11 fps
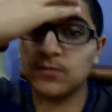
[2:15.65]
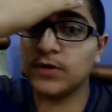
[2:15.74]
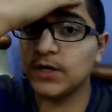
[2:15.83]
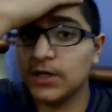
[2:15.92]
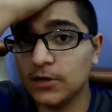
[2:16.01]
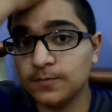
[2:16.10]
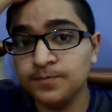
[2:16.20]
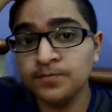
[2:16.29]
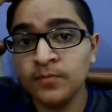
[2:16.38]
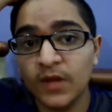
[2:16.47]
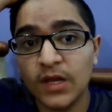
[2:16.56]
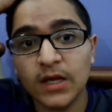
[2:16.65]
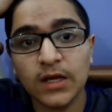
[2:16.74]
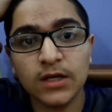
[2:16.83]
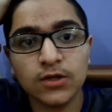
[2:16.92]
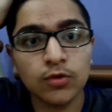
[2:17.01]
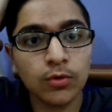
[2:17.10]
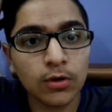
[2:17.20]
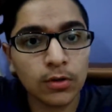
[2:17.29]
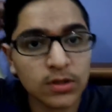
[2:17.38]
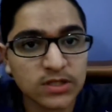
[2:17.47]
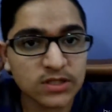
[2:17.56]
right now and
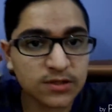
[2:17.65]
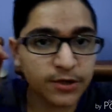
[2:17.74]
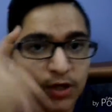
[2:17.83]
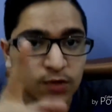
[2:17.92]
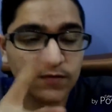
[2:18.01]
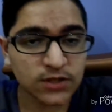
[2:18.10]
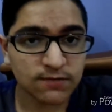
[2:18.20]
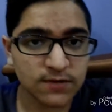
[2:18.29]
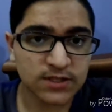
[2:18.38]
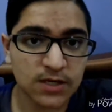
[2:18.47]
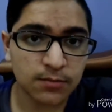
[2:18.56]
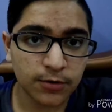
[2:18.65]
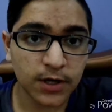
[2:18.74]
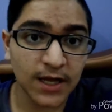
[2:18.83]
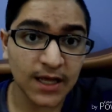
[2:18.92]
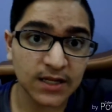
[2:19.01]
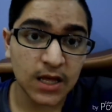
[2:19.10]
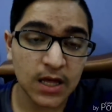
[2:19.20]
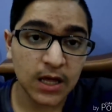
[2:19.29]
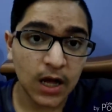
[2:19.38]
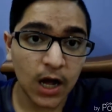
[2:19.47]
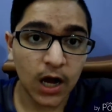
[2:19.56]
tomorrow is 31st of December and
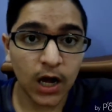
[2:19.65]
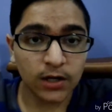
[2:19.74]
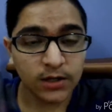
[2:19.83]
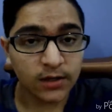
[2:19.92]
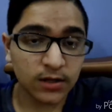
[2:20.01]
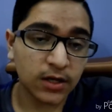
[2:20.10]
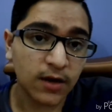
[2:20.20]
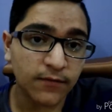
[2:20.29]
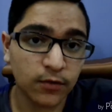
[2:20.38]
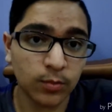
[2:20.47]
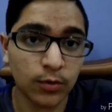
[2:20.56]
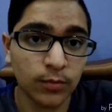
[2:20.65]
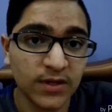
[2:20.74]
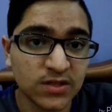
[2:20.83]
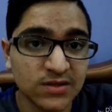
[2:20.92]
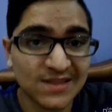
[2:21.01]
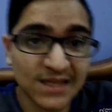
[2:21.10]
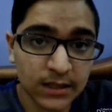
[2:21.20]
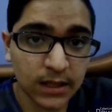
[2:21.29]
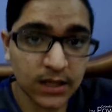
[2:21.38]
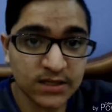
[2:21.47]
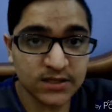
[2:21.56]
the day after tomorrow means on
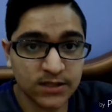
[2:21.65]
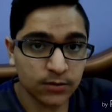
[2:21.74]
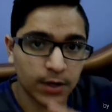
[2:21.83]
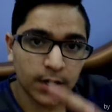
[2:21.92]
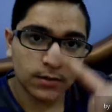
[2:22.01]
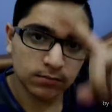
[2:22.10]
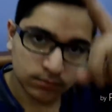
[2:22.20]
Sunday it's New Year